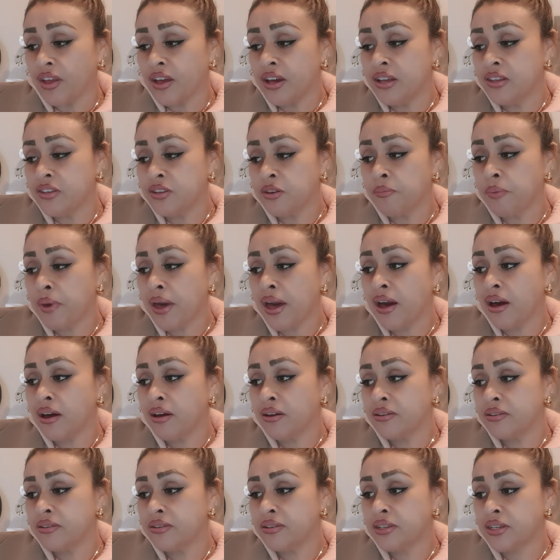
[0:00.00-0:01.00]
it's
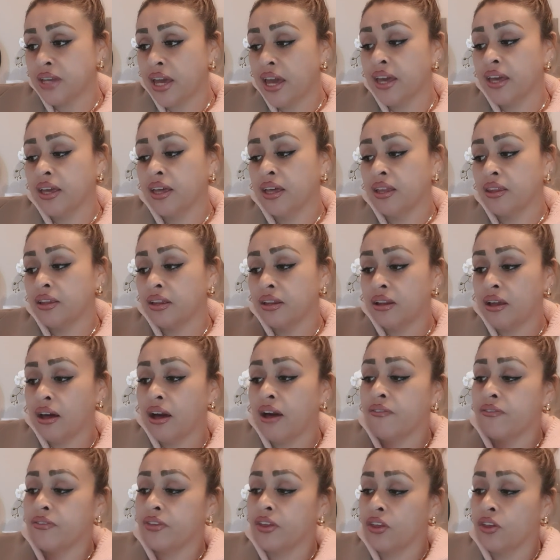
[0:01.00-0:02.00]
about taking the
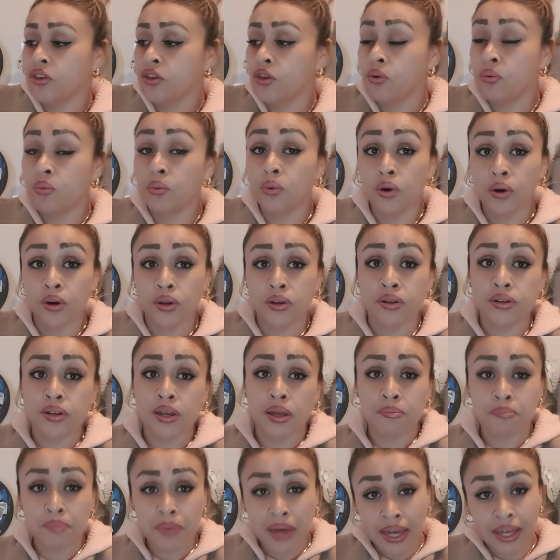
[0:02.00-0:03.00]
life that you want
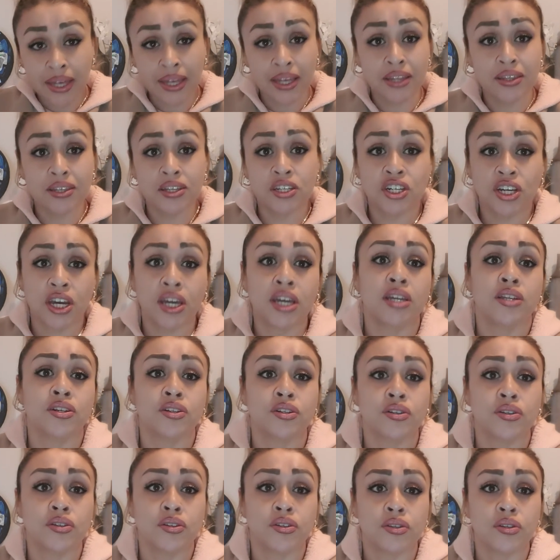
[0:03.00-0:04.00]
and making the
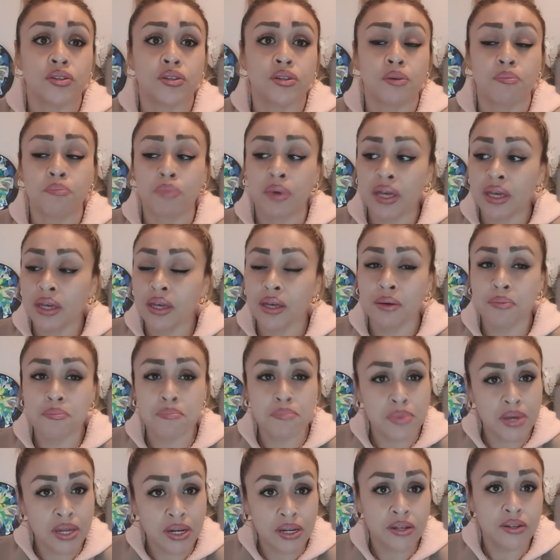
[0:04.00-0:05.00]
changes and being
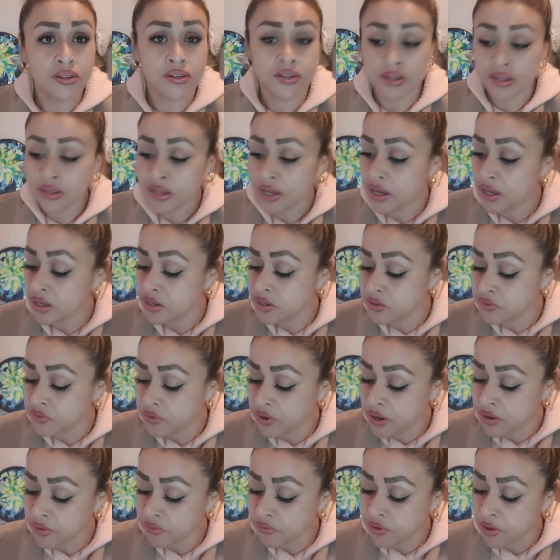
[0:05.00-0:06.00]
committed to that
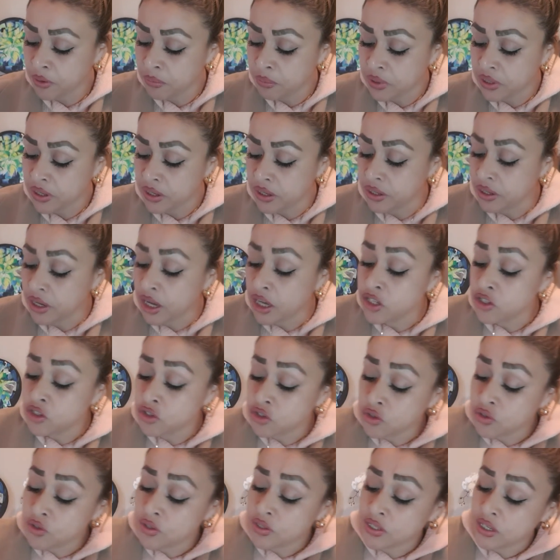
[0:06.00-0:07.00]
divine feminine, I
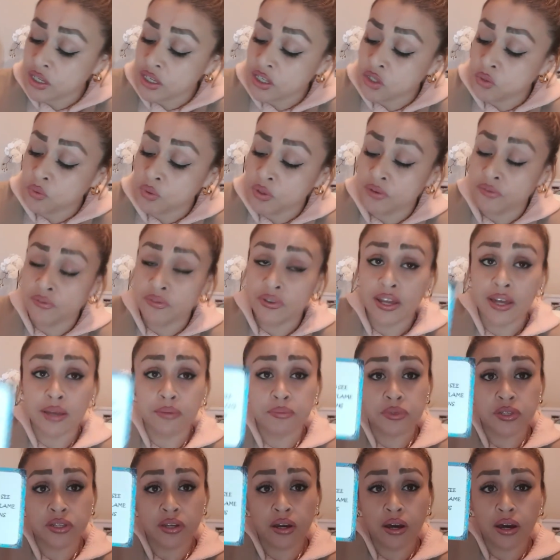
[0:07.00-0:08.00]
do see twin
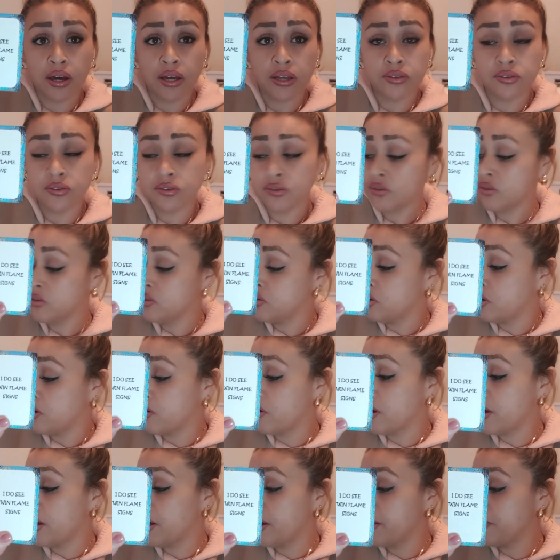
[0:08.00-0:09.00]
flame signs.
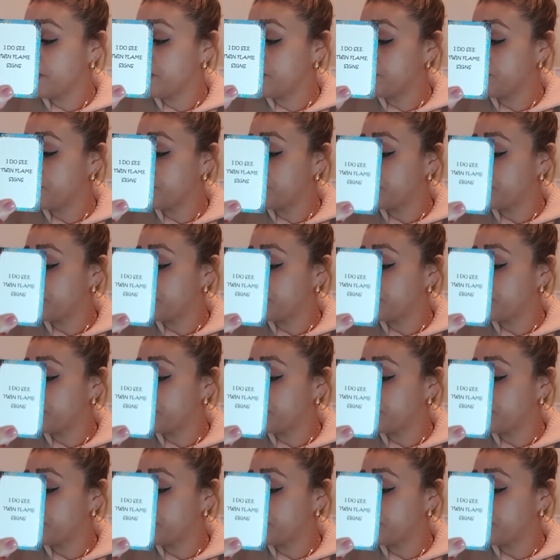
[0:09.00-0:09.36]
All right.